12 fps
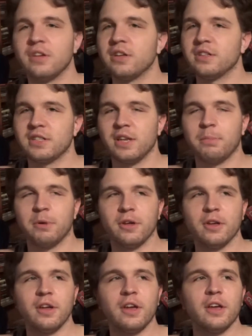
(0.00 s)
snippet.
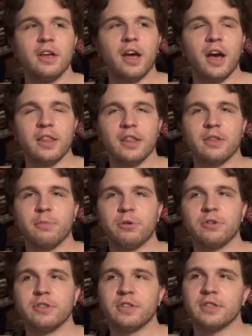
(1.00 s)
I think the
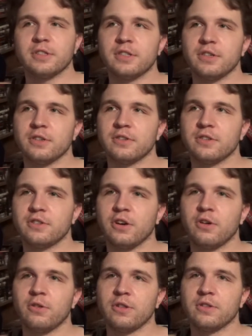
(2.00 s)
person that steals the
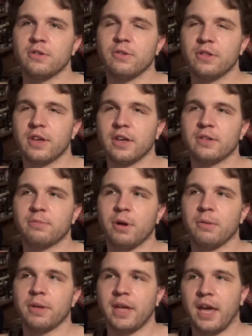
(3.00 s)
show in this whole thing is
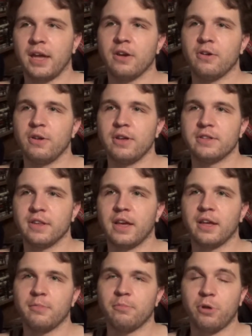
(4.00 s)
probably Kano. He's,
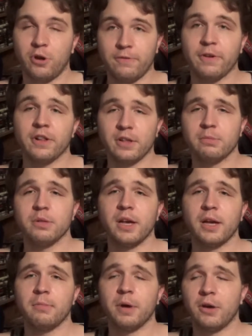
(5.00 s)
perfectly
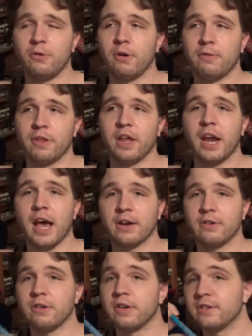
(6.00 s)
played by whoever that
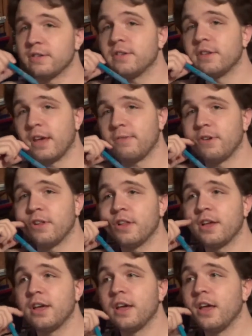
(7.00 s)
actor is, definitely.